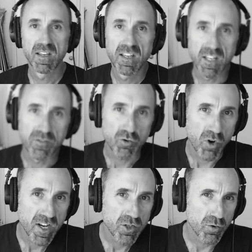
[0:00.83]
If
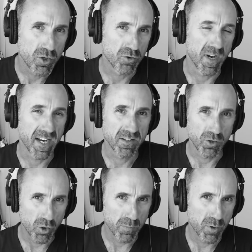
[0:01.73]
trying to attract
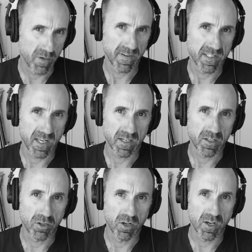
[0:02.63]
your perfect target
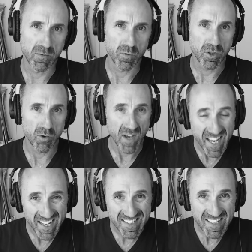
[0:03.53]
client with your
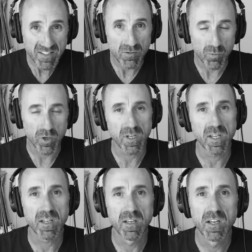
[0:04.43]
ads isn't working,